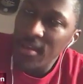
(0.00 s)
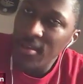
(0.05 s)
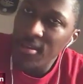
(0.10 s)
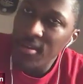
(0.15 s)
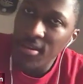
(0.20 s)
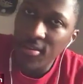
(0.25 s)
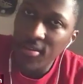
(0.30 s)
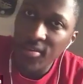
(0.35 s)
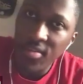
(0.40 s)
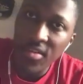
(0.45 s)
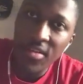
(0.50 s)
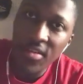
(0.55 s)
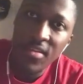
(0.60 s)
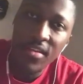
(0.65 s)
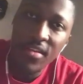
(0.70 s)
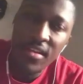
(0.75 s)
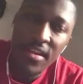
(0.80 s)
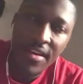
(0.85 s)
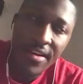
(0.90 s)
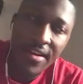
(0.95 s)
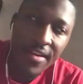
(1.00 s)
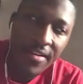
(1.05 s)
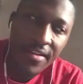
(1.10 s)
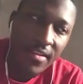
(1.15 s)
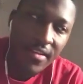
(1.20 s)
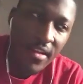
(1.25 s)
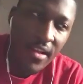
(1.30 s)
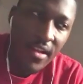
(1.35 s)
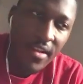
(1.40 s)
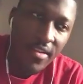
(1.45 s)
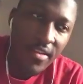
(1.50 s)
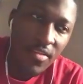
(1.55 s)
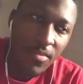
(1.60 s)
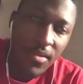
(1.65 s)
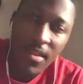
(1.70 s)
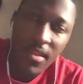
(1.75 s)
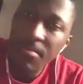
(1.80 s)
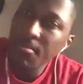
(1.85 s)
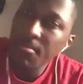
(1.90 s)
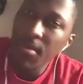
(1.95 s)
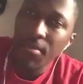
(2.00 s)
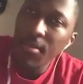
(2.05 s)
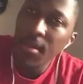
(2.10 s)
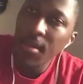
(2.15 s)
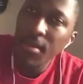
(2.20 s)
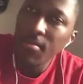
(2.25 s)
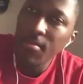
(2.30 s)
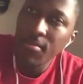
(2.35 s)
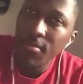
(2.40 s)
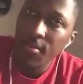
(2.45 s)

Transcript: a certain character, I just be like, okay,